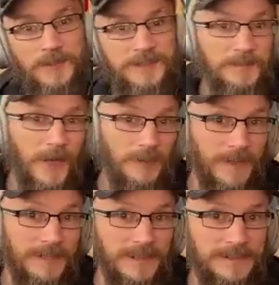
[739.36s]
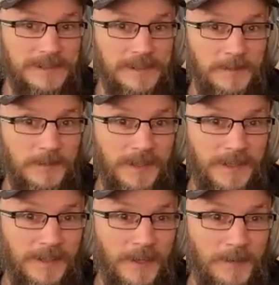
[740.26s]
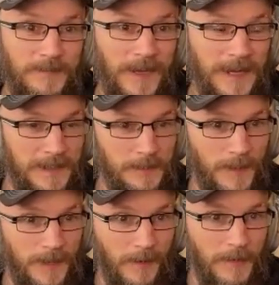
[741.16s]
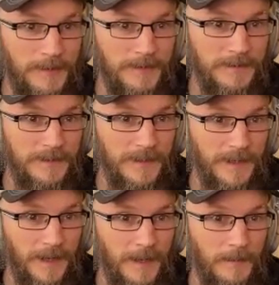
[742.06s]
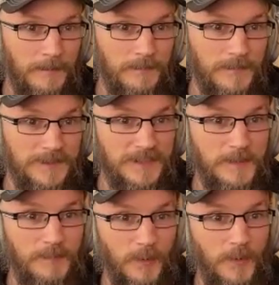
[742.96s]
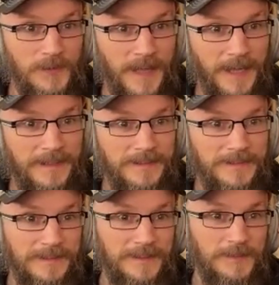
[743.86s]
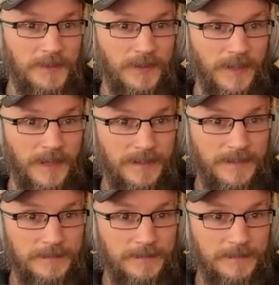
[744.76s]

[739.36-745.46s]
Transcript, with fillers: Princess Margaret is actually somewhere that I know fairly well. Um, I was actually born there. I don't know if you knew that.